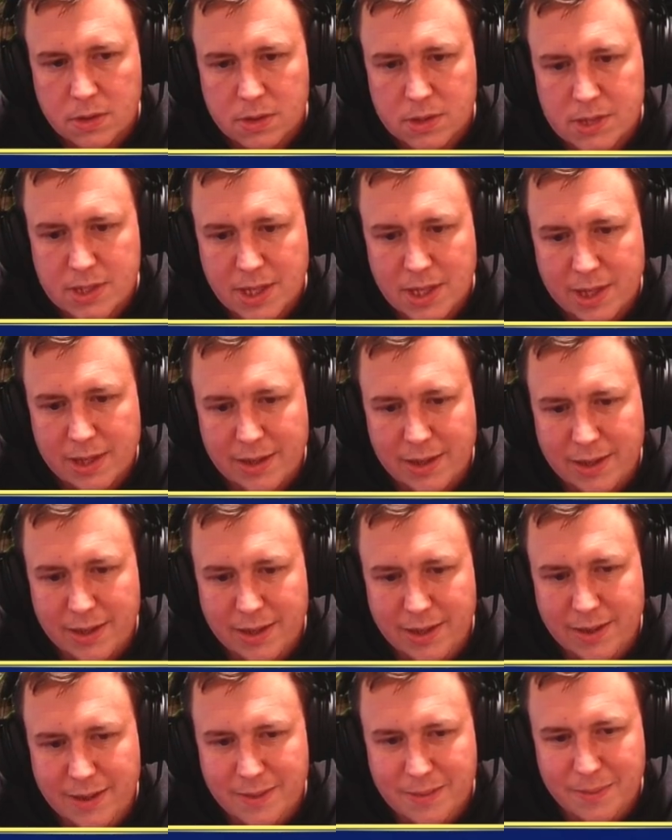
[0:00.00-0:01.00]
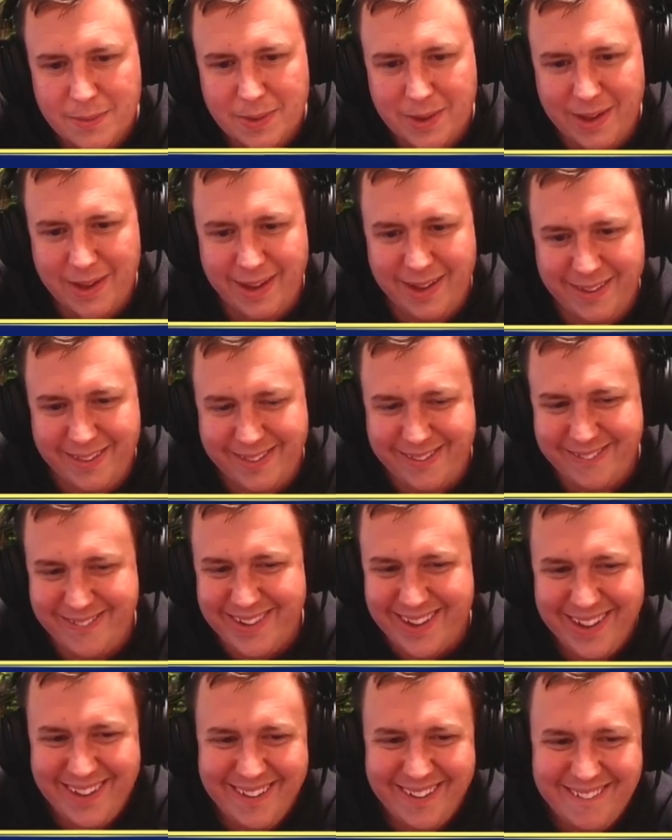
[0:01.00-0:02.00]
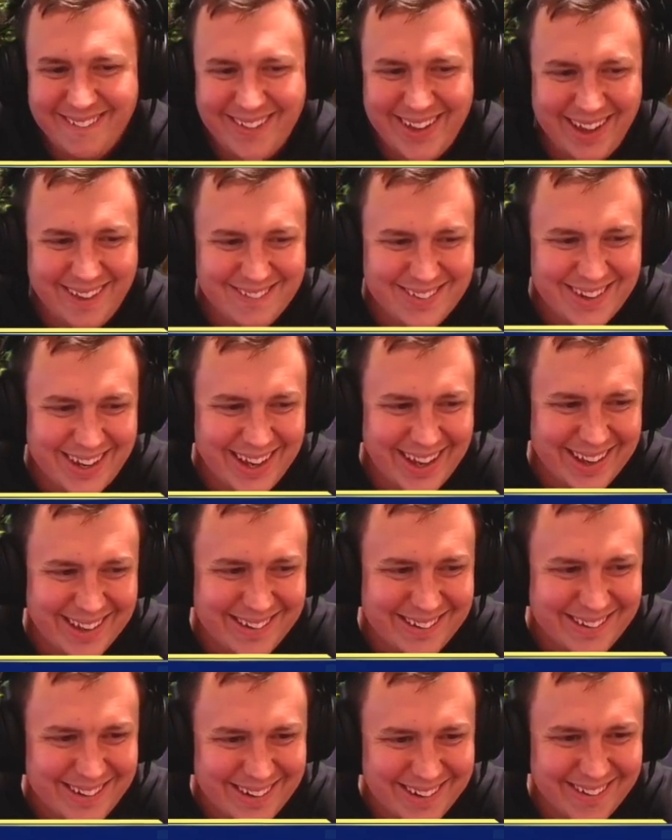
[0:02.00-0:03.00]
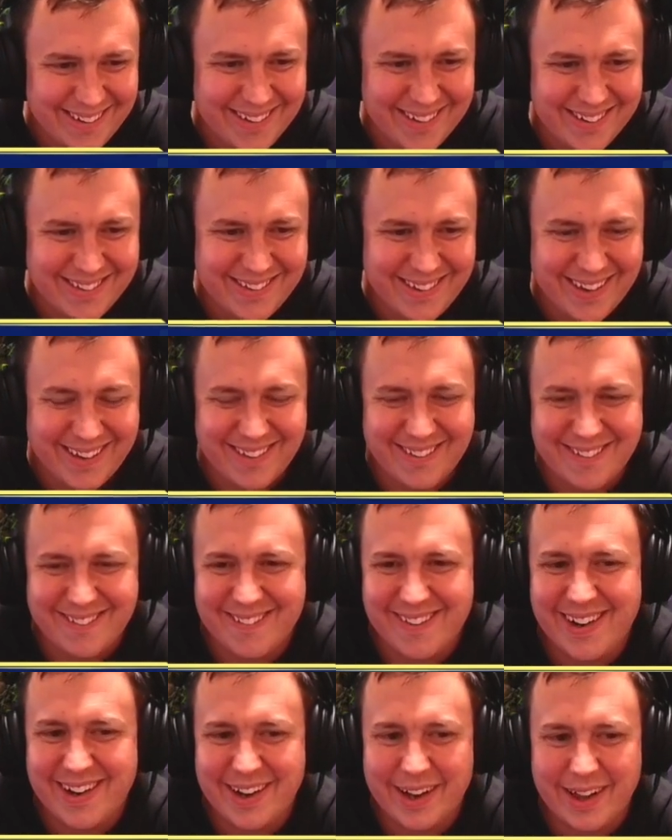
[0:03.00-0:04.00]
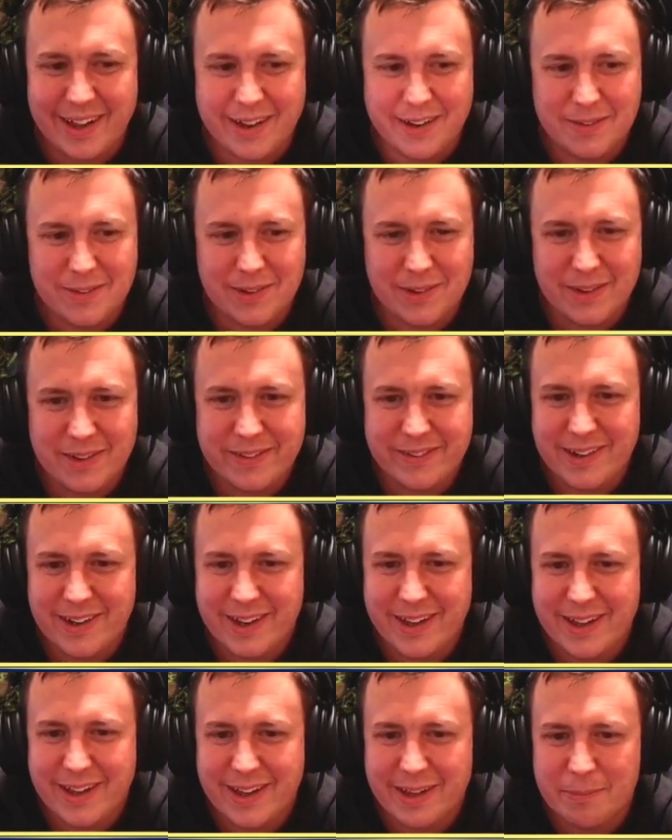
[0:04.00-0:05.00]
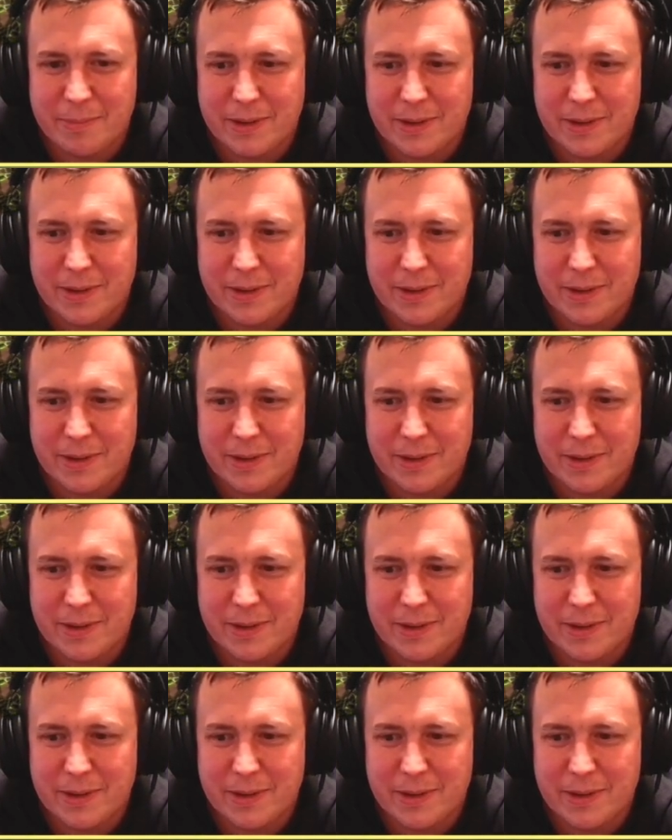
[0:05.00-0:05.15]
Sadly, we haven't actually got a second red land. We've got lots of land, but